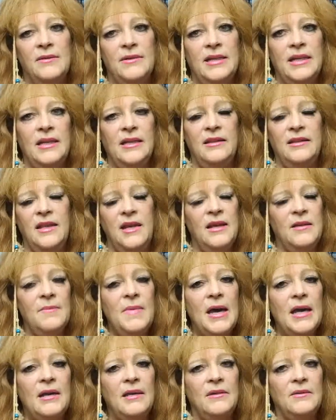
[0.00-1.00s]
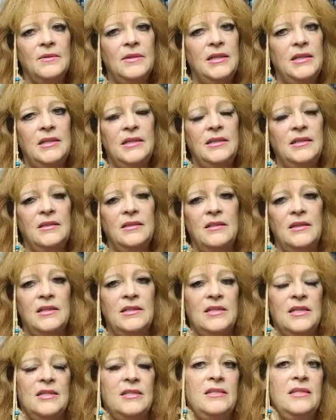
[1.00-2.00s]
We can't think about it. We
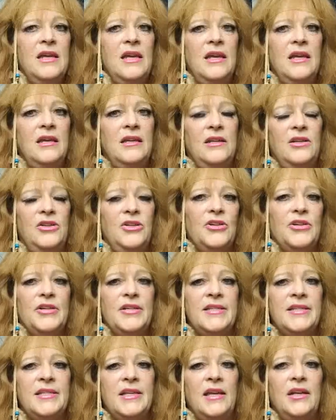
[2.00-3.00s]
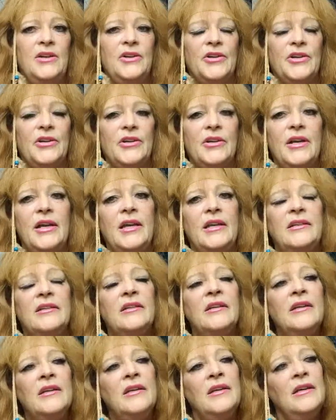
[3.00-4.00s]
that's a sin, and you're a sinner, and
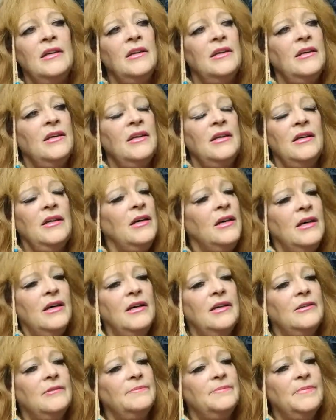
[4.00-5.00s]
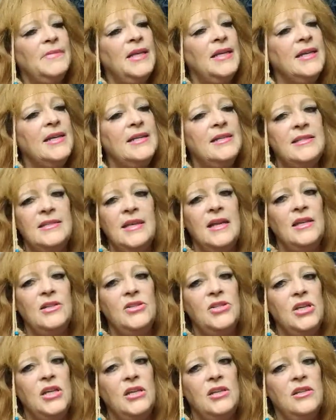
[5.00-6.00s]
um, like I said,
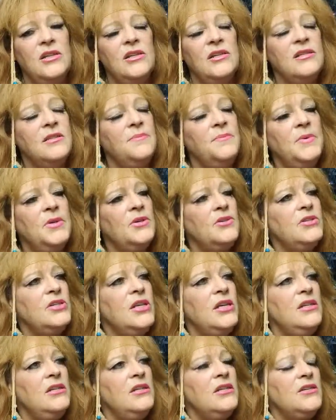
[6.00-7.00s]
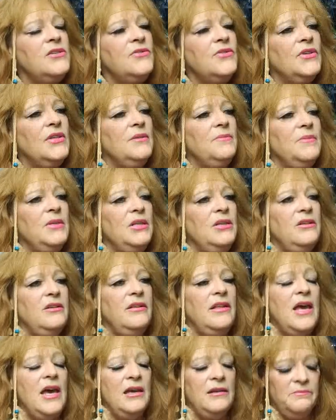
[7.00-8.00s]
genius, pure genius for them to do
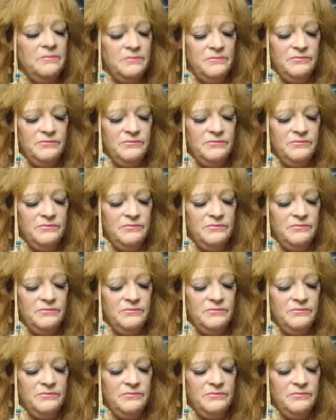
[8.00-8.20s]
that.